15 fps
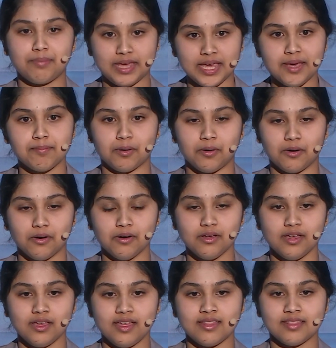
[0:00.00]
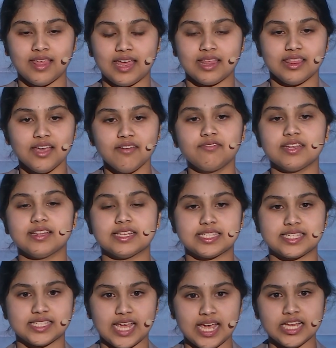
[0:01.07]
people, they lived in the
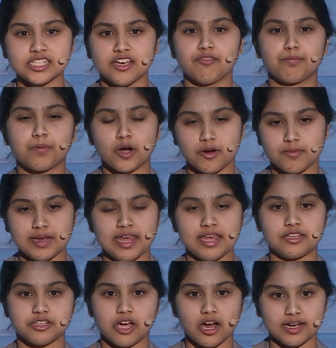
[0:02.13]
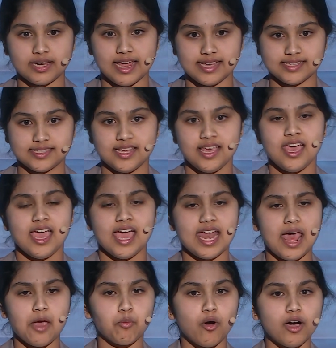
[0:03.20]
state of permanent darkness, and
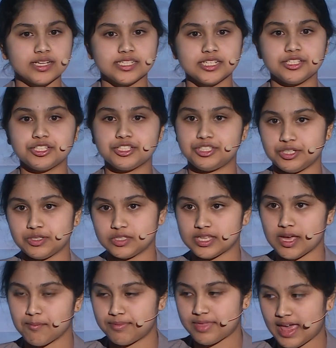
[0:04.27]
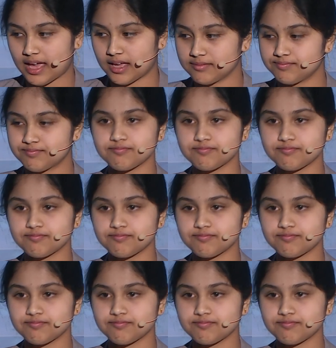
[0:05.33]
I wanted to do something.